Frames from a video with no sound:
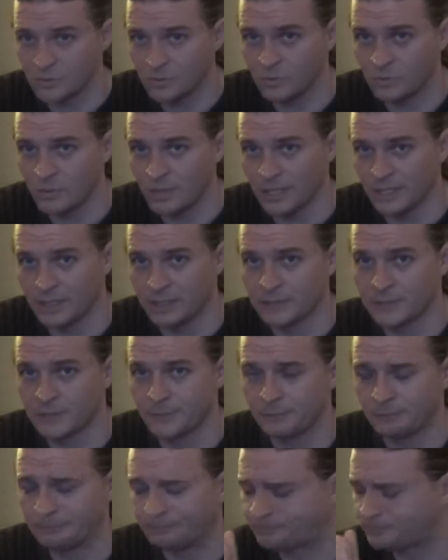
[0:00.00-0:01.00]
wins.
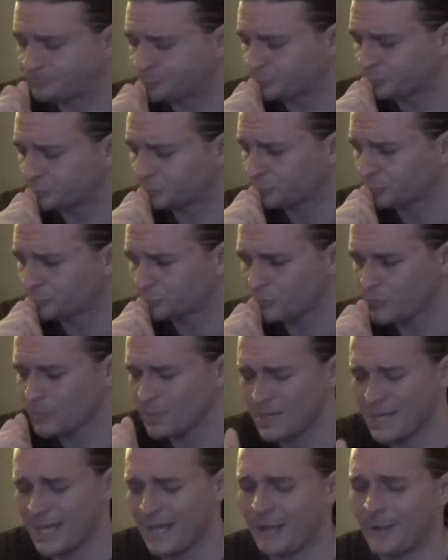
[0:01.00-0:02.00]

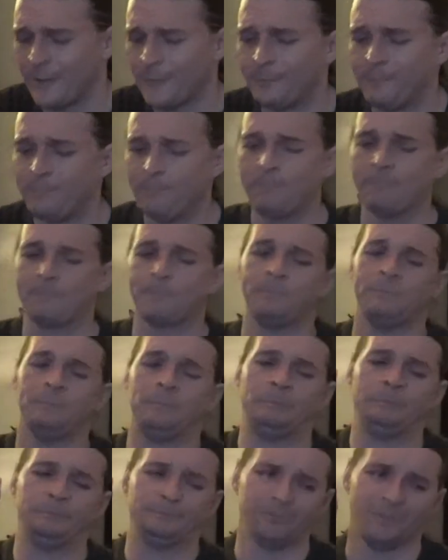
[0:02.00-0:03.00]
Now,
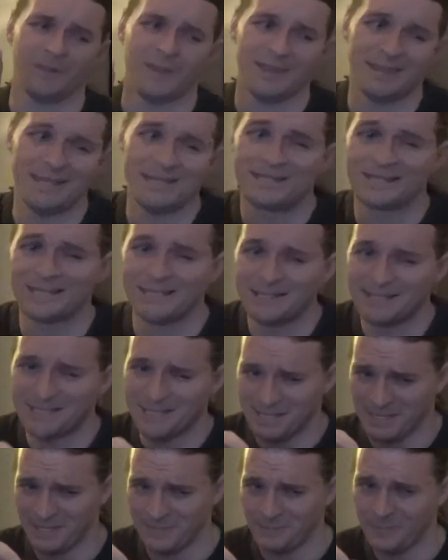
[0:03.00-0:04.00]
this can
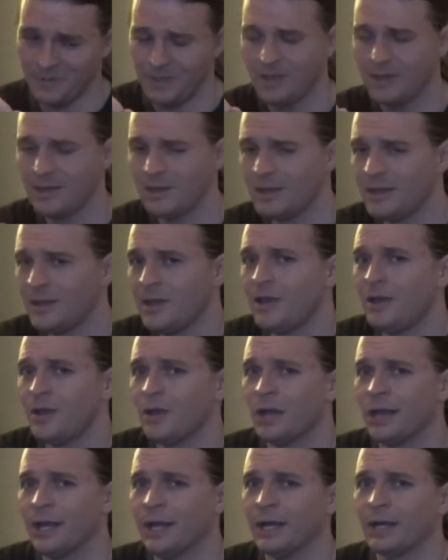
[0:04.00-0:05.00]
seem
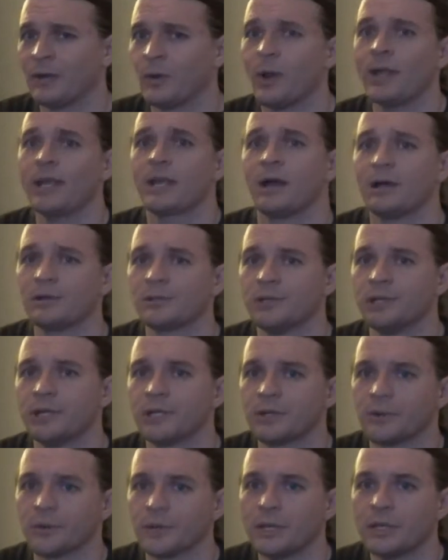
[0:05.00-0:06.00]
quite
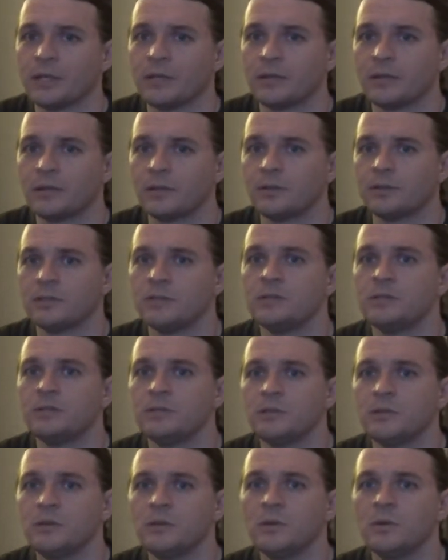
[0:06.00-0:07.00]
contradictory
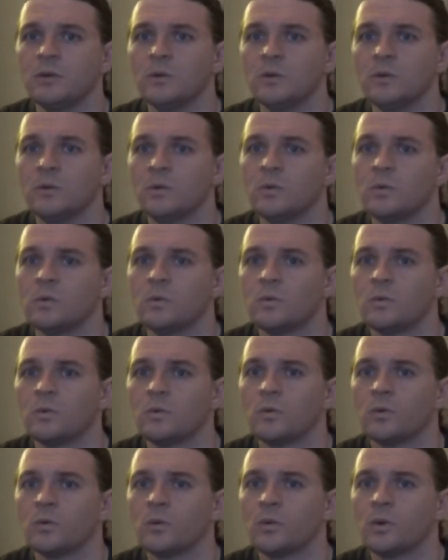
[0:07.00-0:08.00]
to
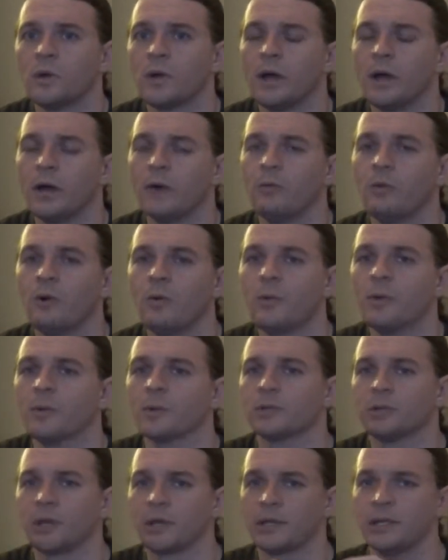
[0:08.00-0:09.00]
what we
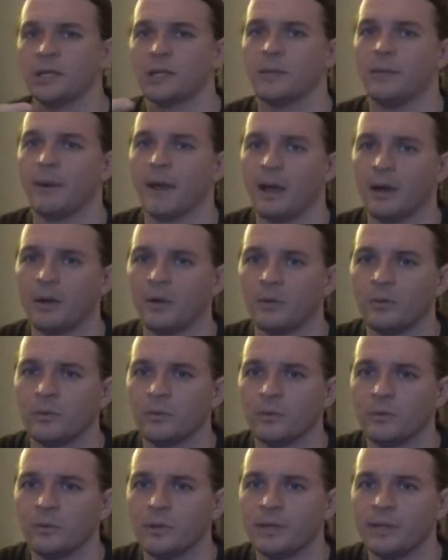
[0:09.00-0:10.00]
were talking about
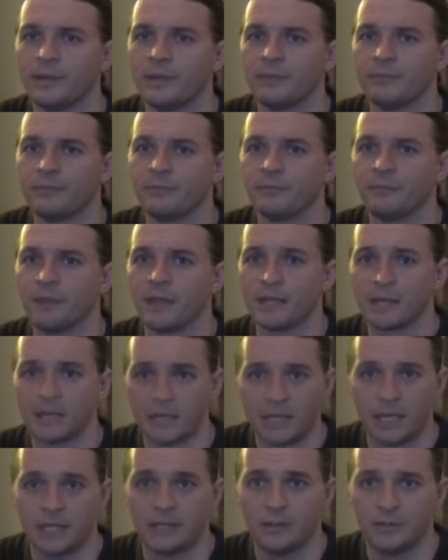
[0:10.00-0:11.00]
with like
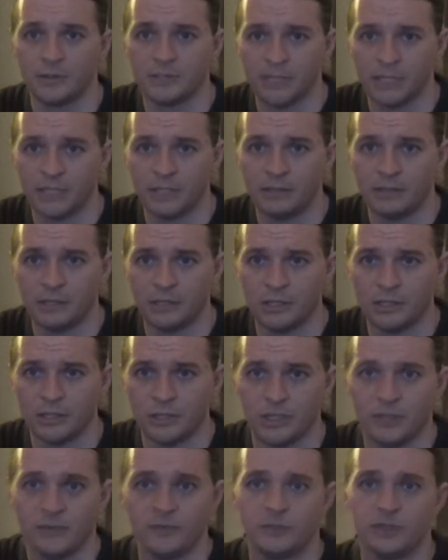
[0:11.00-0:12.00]
Ken no Sen
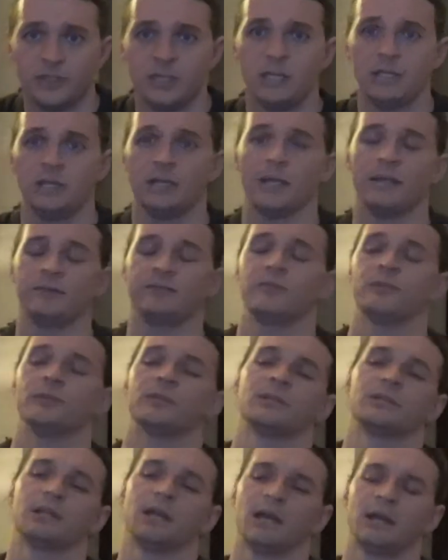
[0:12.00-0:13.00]
initiative, to hit in that
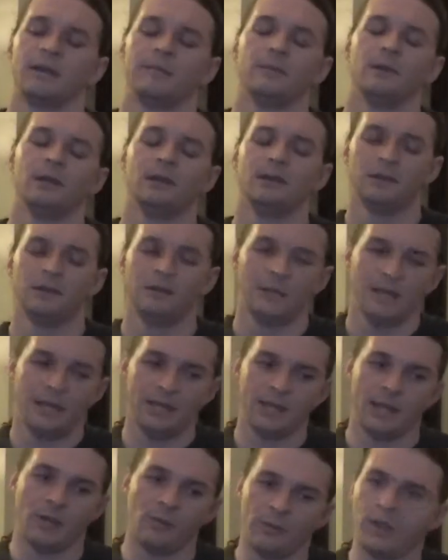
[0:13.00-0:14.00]
first time,
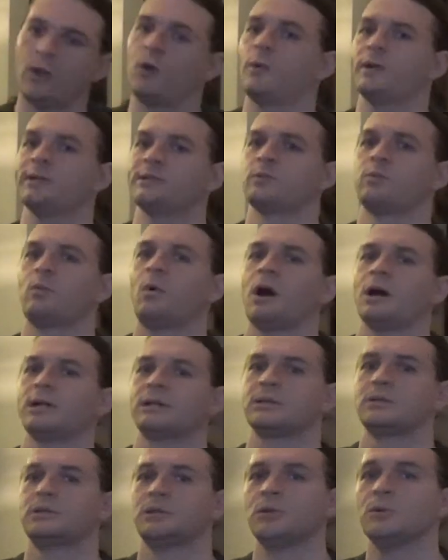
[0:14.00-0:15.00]
and that we always
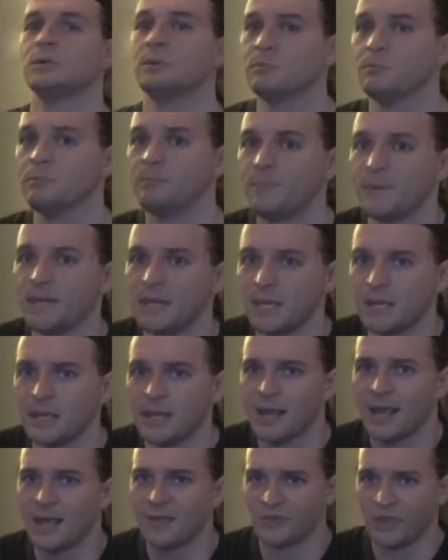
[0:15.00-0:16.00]
want to be
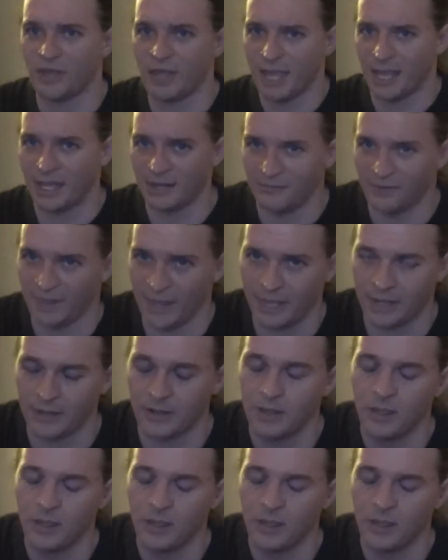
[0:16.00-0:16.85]
at the head of that.